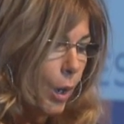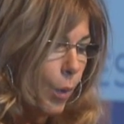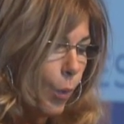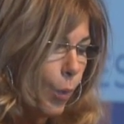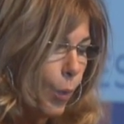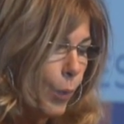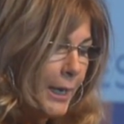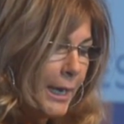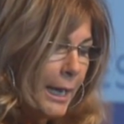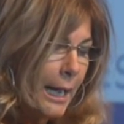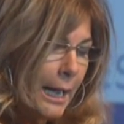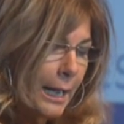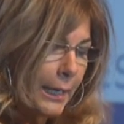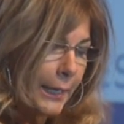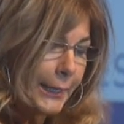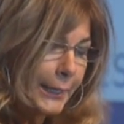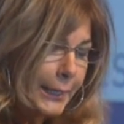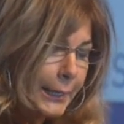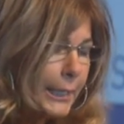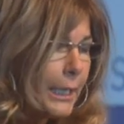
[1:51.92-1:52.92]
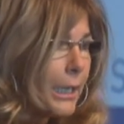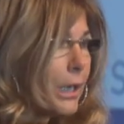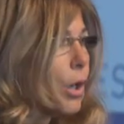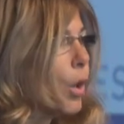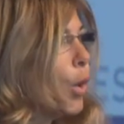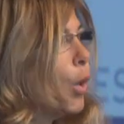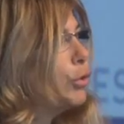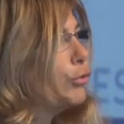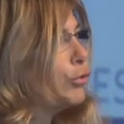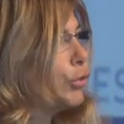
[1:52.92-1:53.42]
We are here
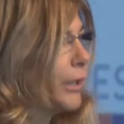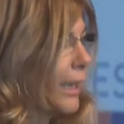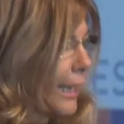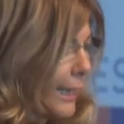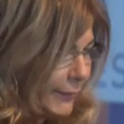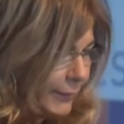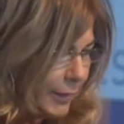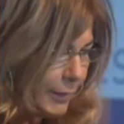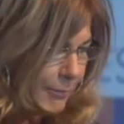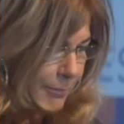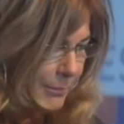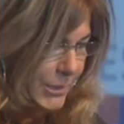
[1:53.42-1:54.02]
all together.